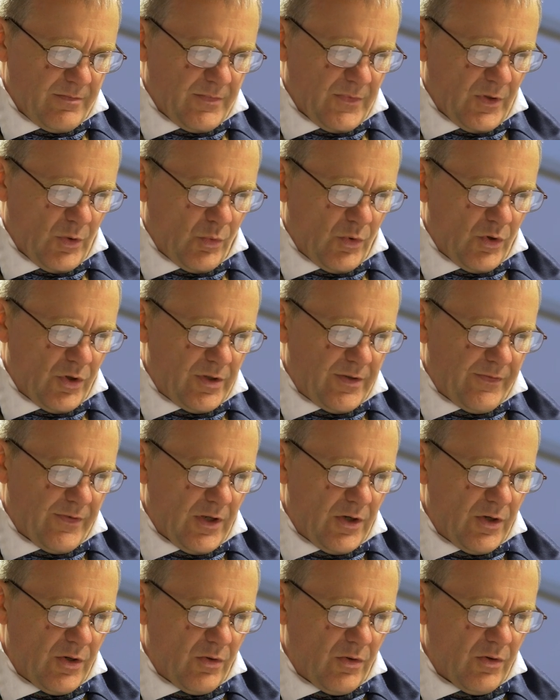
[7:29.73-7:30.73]
and the word of
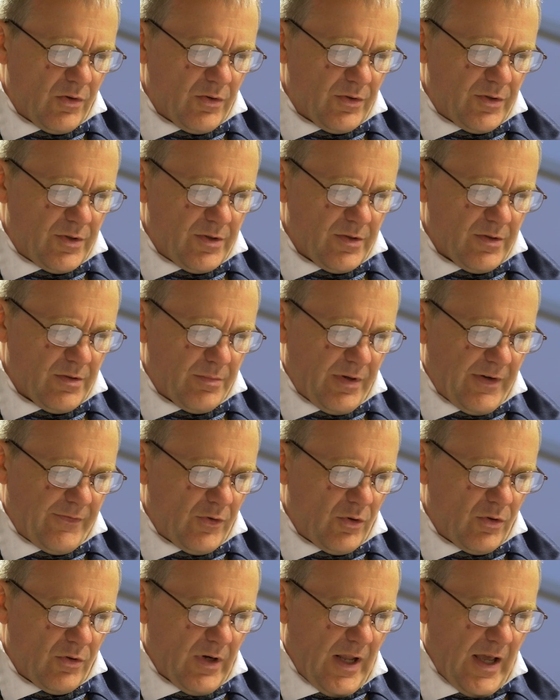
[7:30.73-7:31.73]
the Lord above
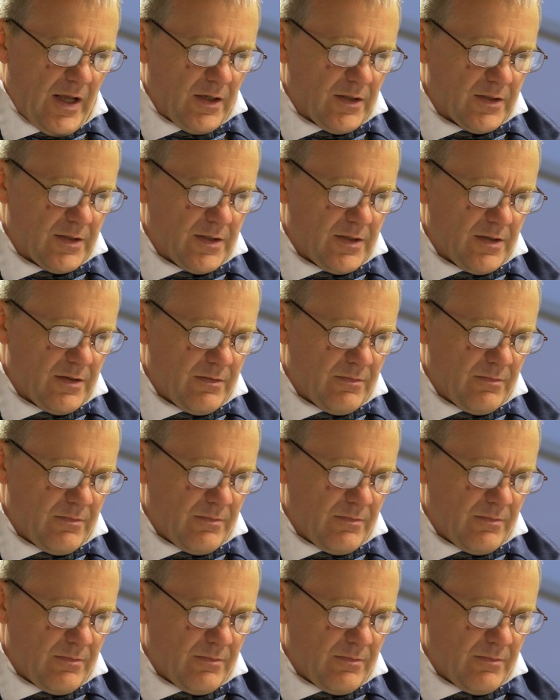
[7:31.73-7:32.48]
all else.